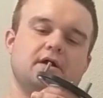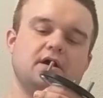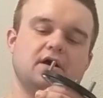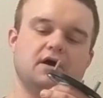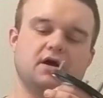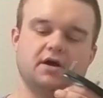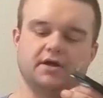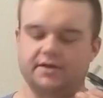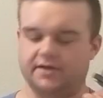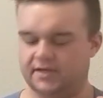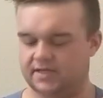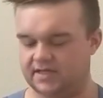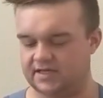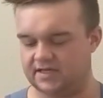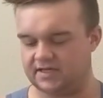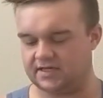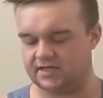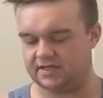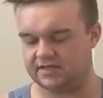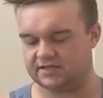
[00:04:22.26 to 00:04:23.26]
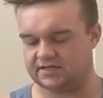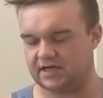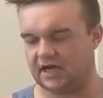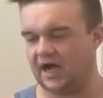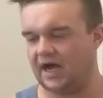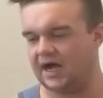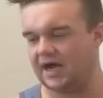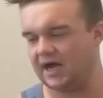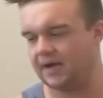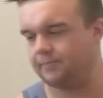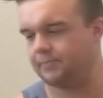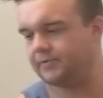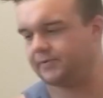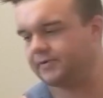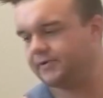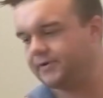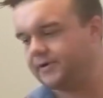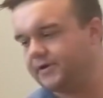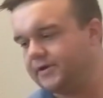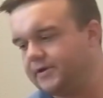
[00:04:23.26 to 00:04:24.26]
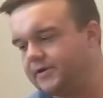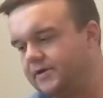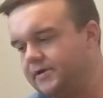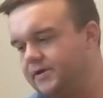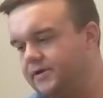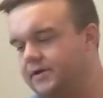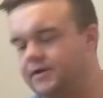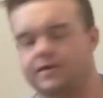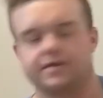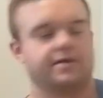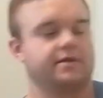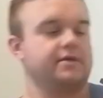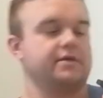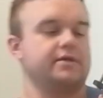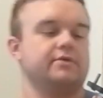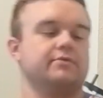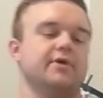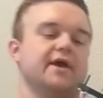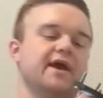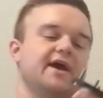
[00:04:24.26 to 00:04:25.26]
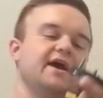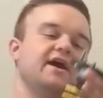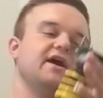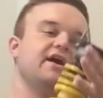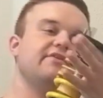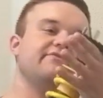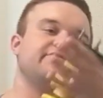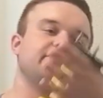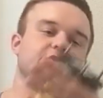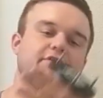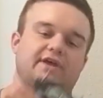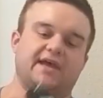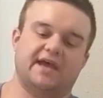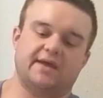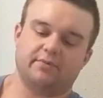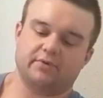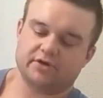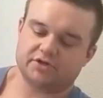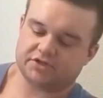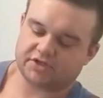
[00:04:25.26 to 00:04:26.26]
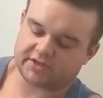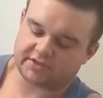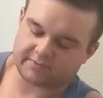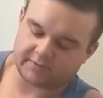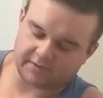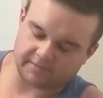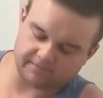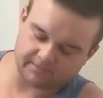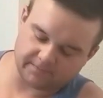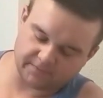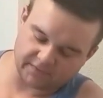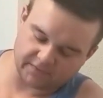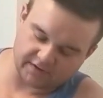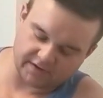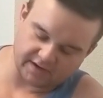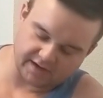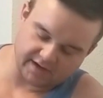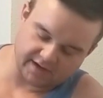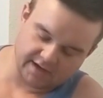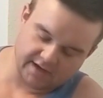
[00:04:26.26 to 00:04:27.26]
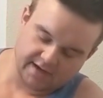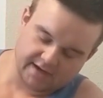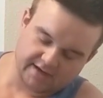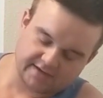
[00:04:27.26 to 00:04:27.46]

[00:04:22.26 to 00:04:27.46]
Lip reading: On the top, you have your camber adjustment, okay?